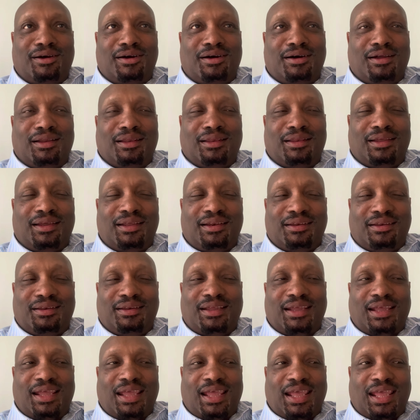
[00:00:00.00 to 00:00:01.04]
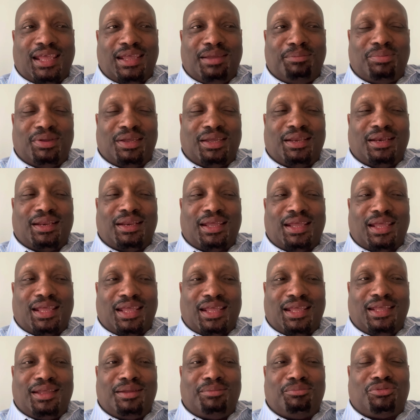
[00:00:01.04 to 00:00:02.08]
are letting Ape and
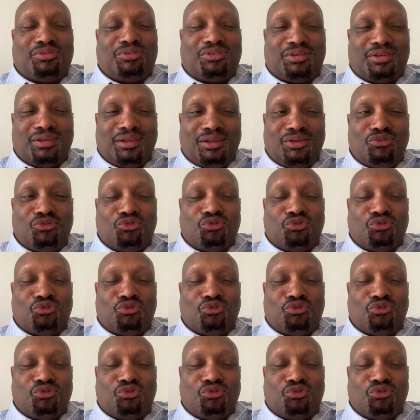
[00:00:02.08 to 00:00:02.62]
AMC